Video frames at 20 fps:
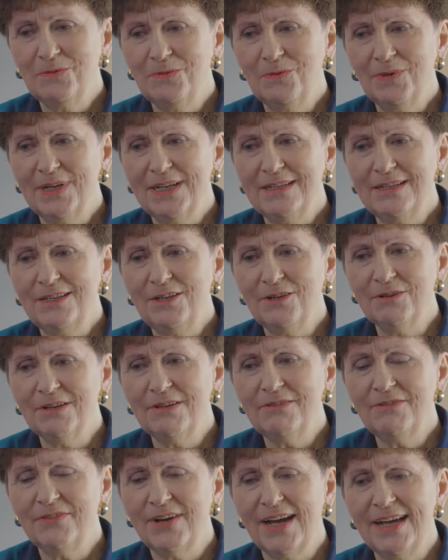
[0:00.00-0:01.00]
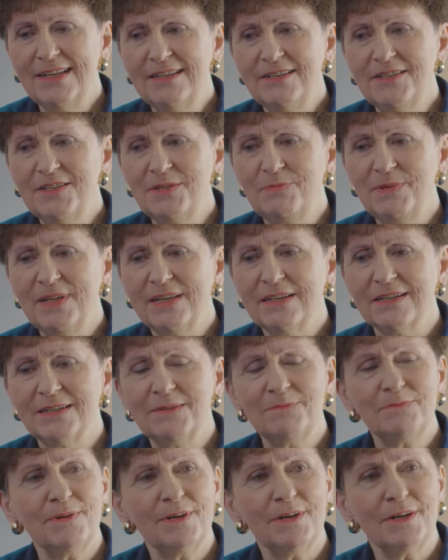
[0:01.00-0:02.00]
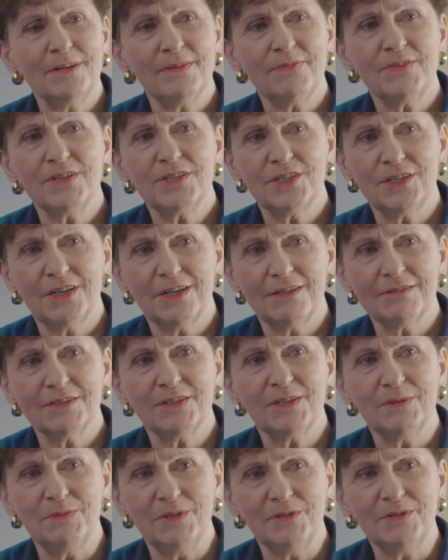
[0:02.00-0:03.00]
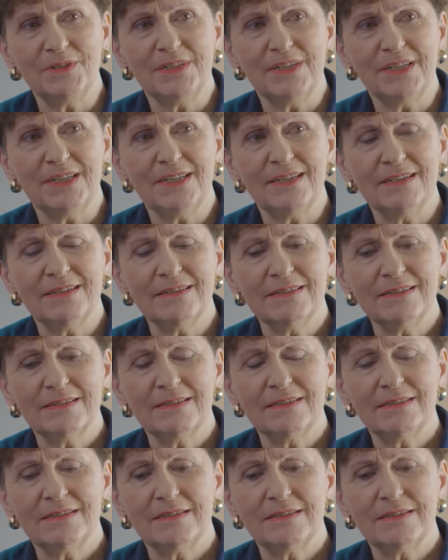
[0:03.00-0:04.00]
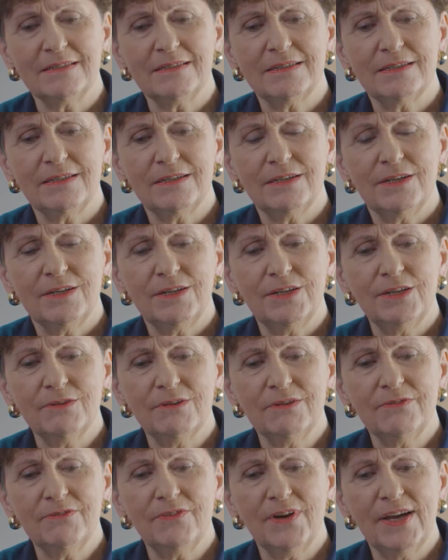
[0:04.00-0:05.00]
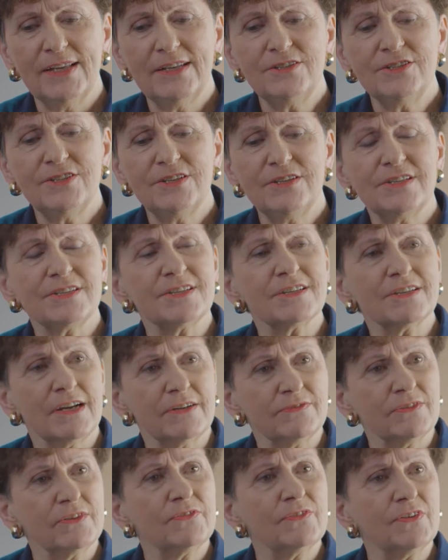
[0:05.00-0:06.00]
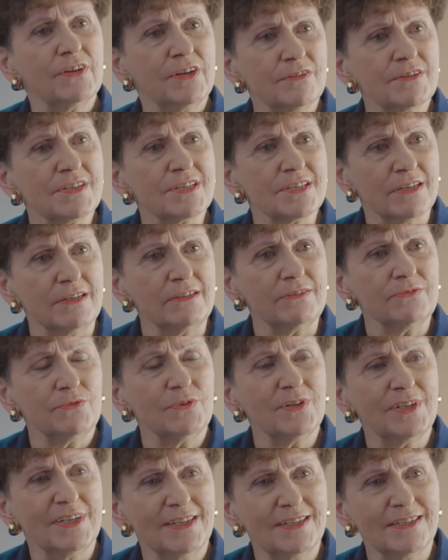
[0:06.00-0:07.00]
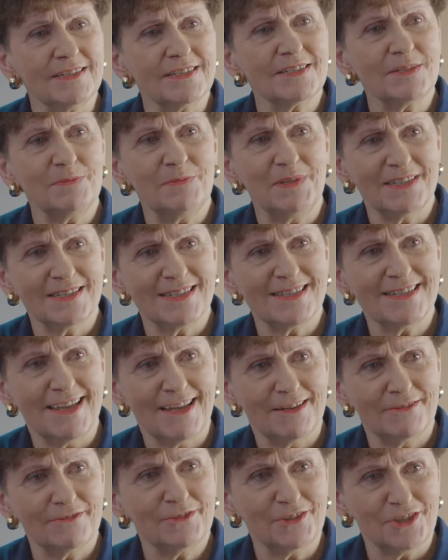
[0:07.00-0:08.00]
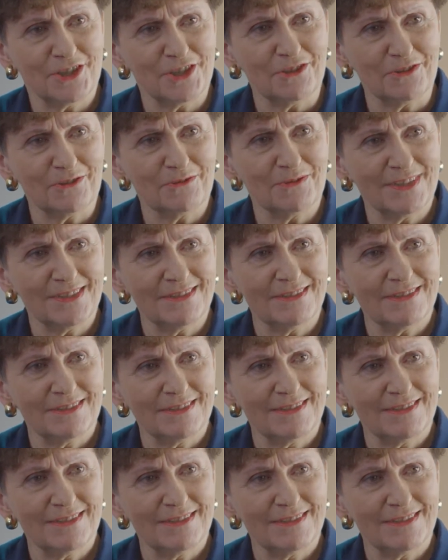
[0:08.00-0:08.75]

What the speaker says: When you're invited to become part of the child community, you're invited to discover for yourself what it is to be a stand for children.